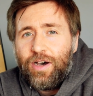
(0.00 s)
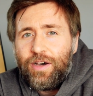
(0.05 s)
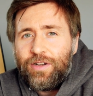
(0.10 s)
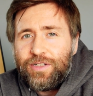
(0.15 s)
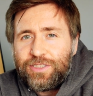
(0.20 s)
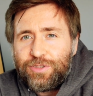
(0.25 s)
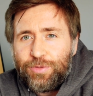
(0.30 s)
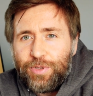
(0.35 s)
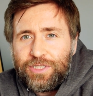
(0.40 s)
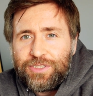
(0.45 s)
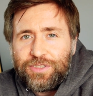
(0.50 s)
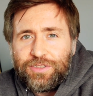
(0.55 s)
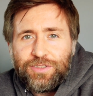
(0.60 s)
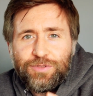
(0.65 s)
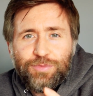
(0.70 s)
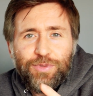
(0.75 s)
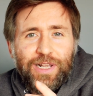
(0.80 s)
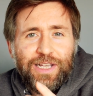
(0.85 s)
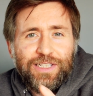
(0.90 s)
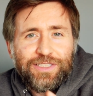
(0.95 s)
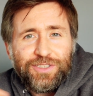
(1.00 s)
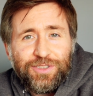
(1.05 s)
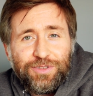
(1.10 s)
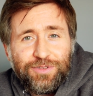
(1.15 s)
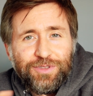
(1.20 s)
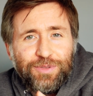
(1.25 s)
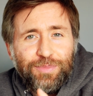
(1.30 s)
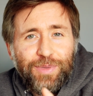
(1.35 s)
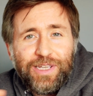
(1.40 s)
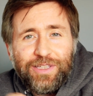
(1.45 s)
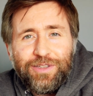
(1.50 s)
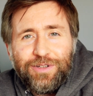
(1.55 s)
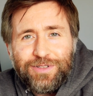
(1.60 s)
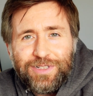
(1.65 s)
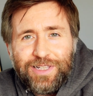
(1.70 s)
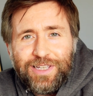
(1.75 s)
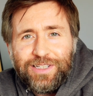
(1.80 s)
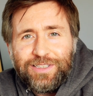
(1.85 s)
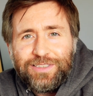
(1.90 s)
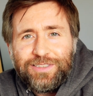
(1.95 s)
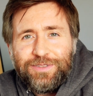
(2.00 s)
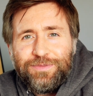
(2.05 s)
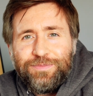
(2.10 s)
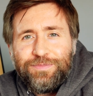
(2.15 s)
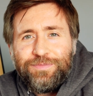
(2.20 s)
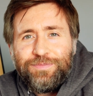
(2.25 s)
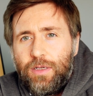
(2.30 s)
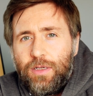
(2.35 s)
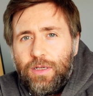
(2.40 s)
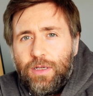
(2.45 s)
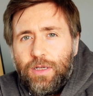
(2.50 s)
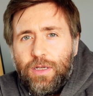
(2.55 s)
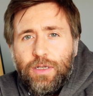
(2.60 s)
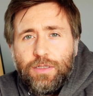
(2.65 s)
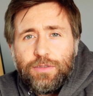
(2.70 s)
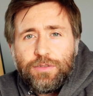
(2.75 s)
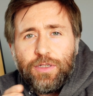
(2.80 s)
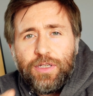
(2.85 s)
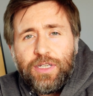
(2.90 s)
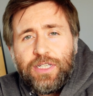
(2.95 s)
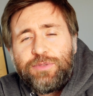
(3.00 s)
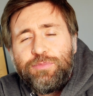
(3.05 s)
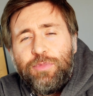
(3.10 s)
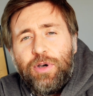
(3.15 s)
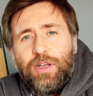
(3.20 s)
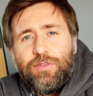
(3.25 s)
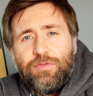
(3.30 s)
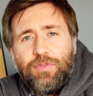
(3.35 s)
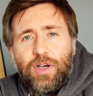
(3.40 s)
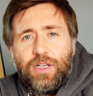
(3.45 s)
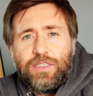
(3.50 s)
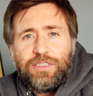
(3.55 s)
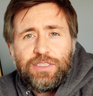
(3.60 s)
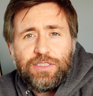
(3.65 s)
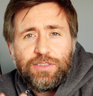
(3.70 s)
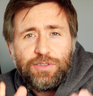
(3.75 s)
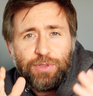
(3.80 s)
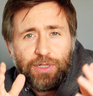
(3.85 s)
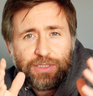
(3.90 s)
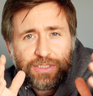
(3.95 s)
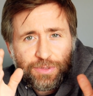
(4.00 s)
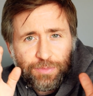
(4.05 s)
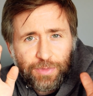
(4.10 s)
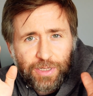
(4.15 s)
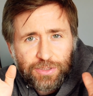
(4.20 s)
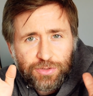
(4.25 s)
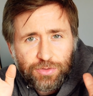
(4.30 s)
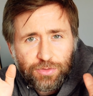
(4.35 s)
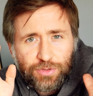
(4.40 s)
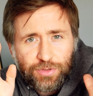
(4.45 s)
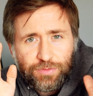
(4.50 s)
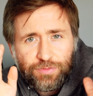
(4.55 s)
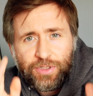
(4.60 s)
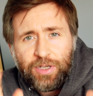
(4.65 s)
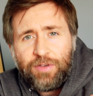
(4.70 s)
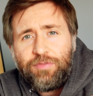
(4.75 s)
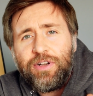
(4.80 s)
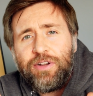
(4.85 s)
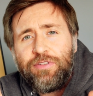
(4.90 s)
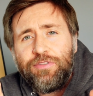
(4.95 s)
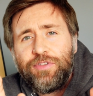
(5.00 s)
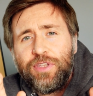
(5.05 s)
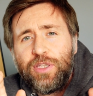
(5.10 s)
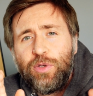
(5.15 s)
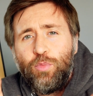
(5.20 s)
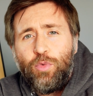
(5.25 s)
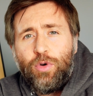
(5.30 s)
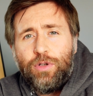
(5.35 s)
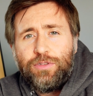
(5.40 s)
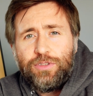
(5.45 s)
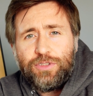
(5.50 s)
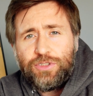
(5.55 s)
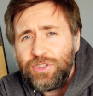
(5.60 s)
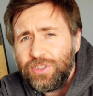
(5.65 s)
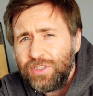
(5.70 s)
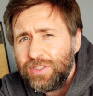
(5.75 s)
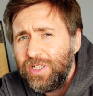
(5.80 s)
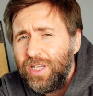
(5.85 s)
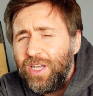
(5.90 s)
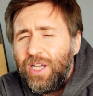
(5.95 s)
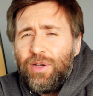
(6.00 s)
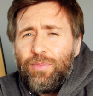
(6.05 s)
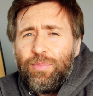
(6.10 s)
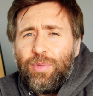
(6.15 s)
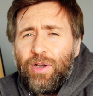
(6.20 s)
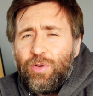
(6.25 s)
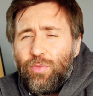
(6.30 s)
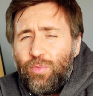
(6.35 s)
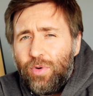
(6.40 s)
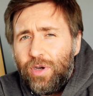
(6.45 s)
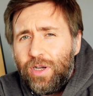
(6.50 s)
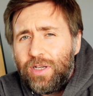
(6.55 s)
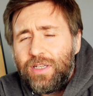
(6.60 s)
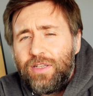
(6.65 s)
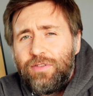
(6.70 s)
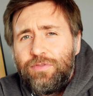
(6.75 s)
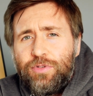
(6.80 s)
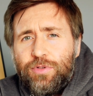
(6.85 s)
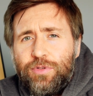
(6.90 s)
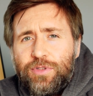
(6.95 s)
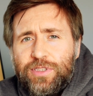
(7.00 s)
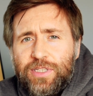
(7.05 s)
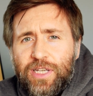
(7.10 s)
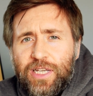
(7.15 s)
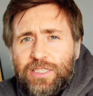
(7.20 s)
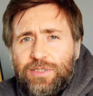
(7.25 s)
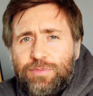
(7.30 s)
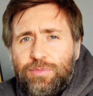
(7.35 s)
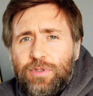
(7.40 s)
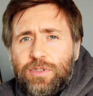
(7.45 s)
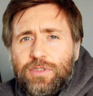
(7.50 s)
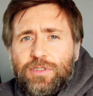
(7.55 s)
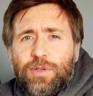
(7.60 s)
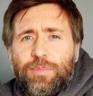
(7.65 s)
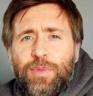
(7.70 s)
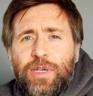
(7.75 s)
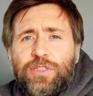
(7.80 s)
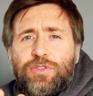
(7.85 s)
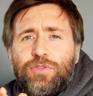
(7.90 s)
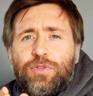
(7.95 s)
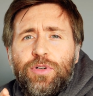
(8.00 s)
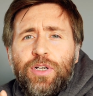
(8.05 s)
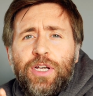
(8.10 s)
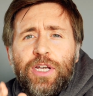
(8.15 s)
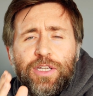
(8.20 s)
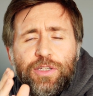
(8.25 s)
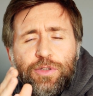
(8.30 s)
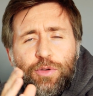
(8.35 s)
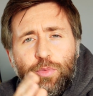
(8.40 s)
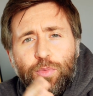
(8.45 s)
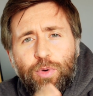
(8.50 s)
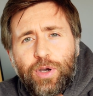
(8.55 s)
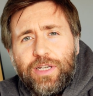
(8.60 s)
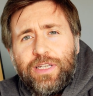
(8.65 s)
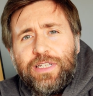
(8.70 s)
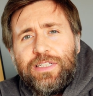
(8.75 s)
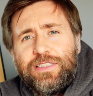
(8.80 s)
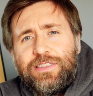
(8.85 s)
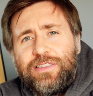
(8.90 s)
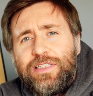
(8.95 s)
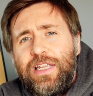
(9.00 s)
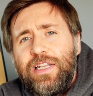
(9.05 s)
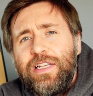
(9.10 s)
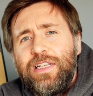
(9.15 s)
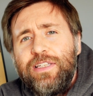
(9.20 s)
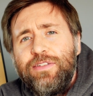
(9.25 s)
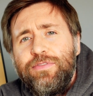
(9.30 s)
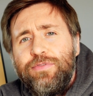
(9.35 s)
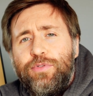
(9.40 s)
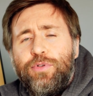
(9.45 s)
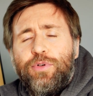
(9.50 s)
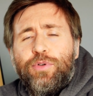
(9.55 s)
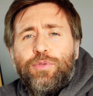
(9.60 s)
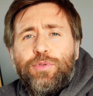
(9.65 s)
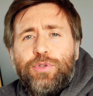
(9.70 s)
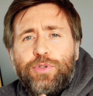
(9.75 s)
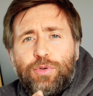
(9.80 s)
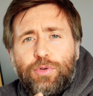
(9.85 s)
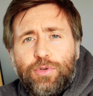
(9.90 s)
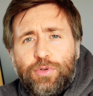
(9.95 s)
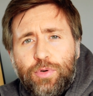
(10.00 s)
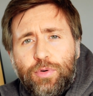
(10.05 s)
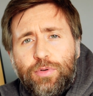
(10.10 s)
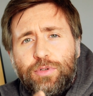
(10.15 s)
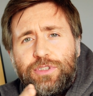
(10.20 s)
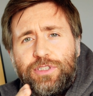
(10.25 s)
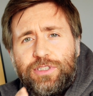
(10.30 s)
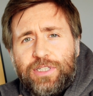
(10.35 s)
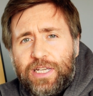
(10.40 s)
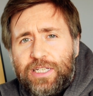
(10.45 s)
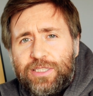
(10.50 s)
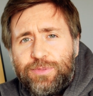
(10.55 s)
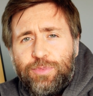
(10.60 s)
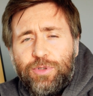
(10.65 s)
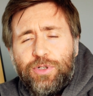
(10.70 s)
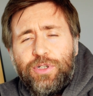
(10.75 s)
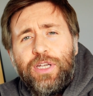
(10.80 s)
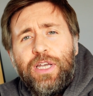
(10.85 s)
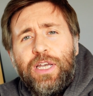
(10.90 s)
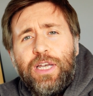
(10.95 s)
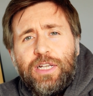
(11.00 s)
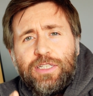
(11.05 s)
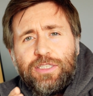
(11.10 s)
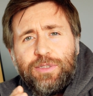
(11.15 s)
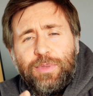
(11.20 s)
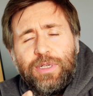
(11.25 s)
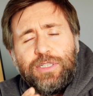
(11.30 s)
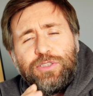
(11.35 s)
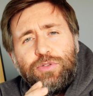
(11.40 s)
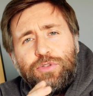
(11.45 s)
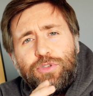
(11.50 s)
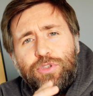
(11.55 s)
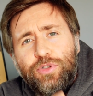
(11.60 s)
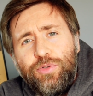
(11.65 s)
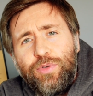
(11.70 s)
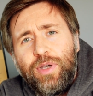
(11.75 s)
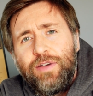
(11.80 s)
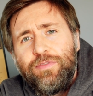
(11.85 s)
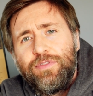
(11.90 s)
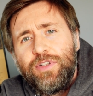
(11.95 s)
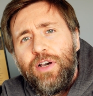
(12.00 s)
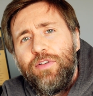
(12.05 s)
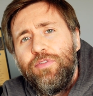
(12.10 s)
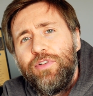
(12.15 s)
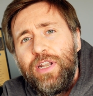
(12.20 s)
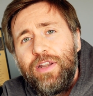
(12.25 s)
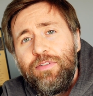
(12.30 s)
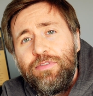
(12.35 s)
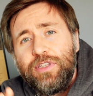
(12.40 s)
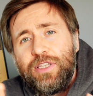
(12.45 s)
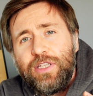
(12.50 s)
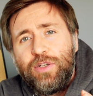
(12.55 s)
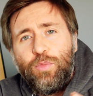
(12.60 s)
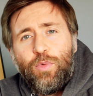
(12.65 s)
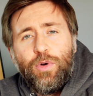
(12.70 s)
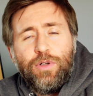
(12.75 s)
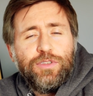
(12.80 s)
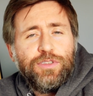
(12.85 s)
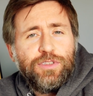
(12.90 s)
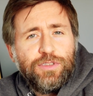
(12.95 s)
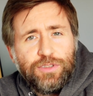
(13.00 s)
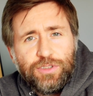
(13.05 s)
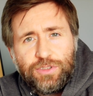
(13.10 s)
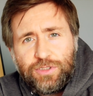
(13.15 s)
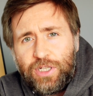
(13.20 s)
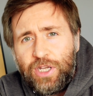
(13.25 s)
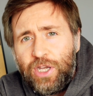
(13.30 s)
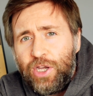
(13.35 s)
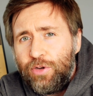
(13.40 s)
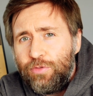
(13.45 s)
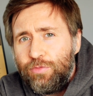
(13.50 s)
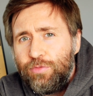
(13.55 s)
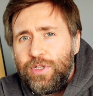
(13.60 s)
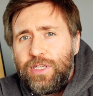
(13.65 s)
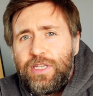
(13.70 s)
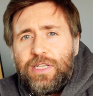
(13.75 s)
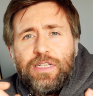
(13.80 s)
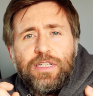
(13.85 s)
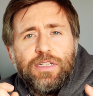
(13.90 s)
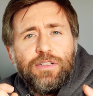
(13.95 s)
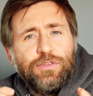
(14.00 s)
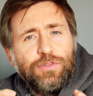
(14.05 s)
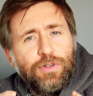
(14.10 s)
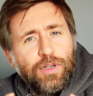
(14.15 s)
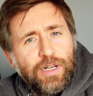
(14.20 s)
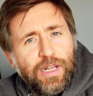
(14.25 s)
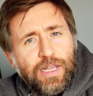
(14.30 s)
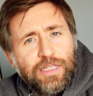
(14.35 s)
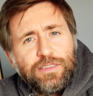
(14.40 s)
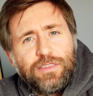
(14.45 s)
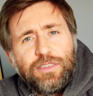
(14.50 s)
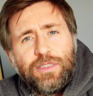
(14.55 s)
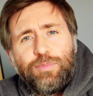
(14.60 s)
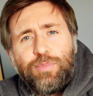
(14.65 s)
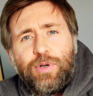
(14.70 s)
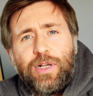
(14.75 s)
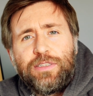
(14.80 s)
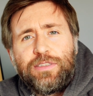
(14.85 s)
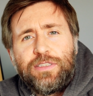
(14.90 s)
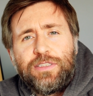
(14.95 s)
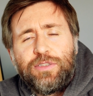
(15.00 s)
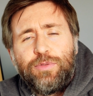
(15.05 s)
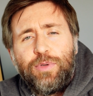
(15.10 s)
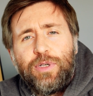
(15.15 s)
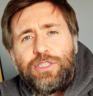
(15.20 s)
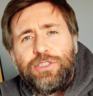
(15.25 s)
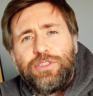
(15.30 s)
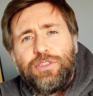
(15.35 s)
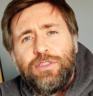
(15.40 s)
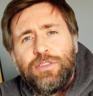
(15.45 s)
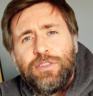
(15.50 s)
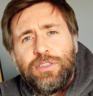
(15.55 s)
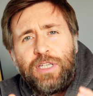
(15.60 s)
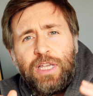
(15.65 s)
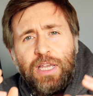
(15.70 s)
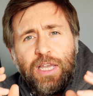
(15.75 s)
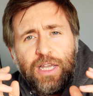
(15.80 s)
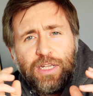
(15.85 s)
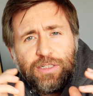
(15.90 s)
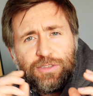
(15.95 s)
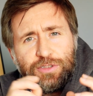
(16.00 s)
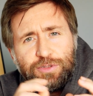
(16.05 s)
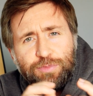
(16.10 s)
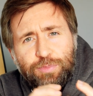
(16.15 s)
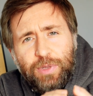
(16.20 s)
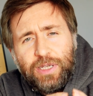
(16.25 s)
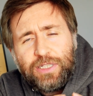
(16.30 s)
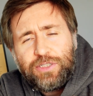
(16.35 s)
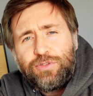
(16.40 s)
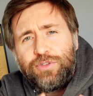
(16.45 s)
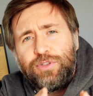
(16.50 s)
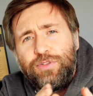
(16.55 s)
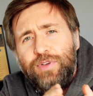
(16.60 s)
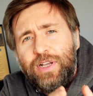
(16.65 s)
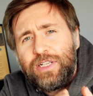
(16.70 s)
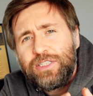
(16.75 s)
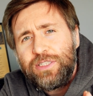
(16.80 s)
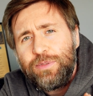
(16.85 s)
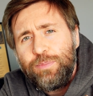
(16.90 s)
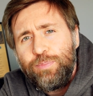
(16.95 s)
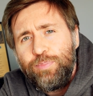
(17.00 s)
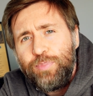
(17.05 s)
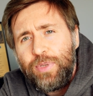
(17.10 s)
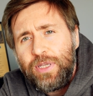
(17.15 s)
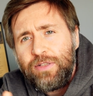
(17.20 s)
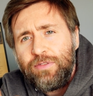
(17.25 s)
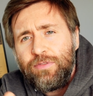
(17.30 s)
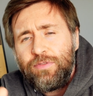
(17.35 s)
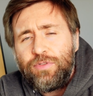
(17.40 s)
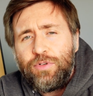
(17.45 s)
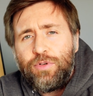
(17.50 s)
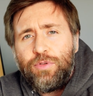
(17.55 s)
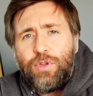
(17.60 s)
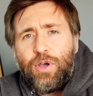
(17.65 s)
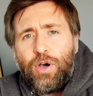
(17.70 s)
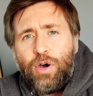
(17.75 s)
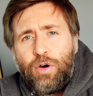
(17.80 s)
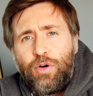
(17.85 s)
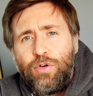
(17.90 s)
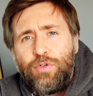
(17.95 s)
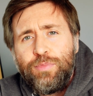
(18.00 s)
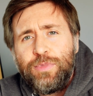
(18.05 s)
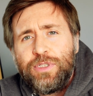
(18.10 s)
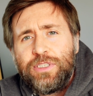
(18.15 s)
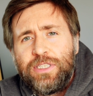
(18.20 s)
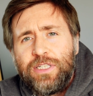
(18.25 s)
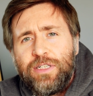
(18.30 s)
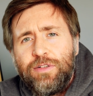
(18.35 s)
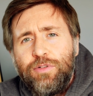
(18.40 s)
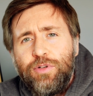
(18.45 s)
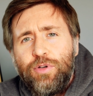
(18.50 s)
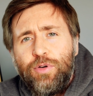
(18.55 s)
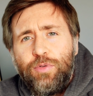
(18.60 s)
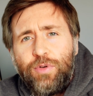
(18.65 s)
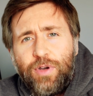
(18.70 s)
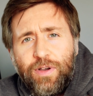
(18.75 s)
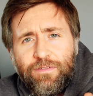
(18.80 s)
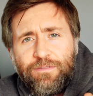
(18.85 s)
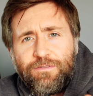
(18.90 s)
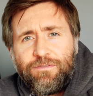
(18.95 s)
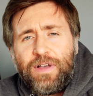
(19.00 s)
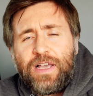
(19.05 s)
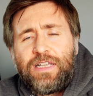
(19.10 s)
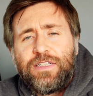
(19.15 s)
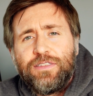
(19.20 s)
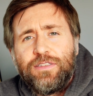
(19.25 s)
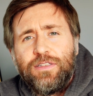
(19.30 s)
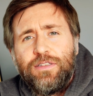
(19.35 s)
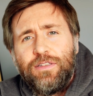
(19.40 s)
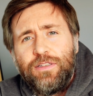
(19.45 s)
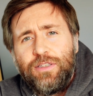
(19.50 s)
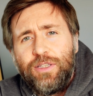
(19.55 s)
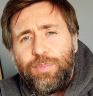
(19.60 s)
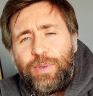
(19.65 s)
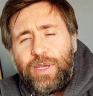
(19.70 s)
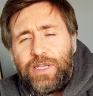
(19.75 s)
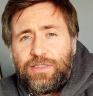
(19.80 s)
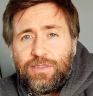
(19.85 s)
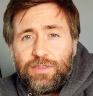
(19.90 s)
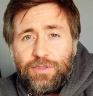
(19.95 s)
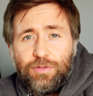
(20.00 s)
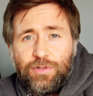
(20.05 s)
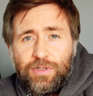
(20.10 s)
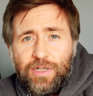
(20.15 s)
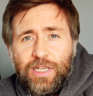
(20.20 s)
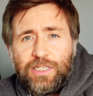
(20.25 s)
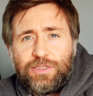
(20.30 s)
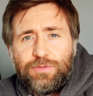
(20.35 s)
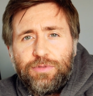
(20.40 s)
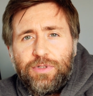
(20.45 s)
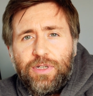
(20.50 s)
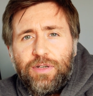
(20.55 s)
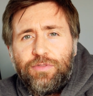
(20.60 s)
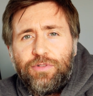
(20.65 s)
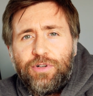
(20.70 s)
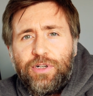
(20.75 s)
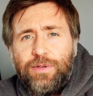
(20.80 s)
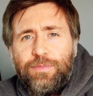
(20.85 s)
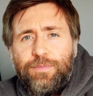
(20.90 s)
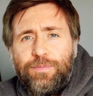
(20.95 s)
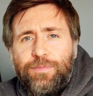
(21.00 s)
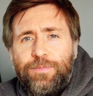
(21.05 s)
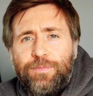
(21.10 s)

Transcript: the hardest questions will ask you to make those links. So here's my advice is to actually make sure you've covered everything once just by working through the textbook. So make sure you're working steadily through your course textbook to make sure you have covered everything once. Just read, try and answer the practice questions. Just make sure you've actually been through the whole material faster than the pace that your class will cover it.